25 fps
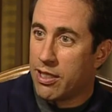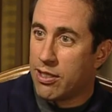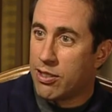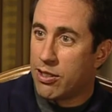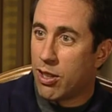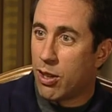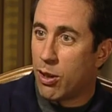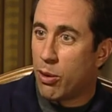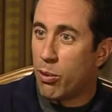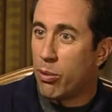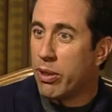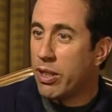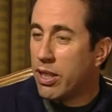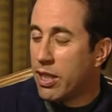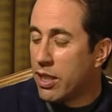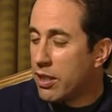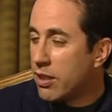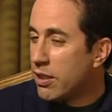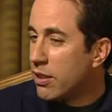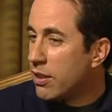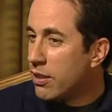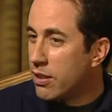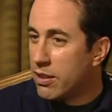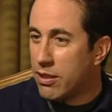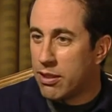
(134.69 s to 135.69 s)
So we
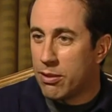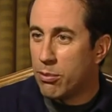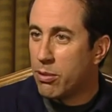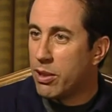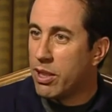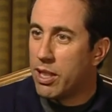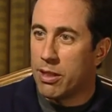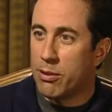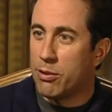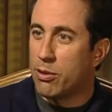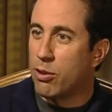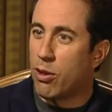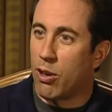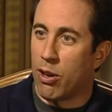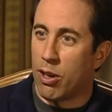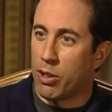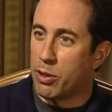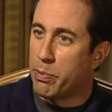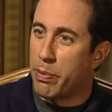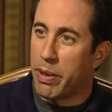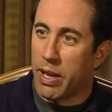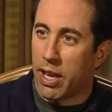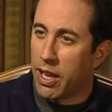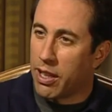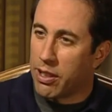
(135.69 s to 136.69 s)
didn't cross
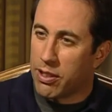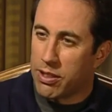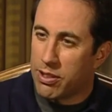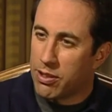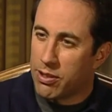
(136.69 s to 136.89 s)
paths.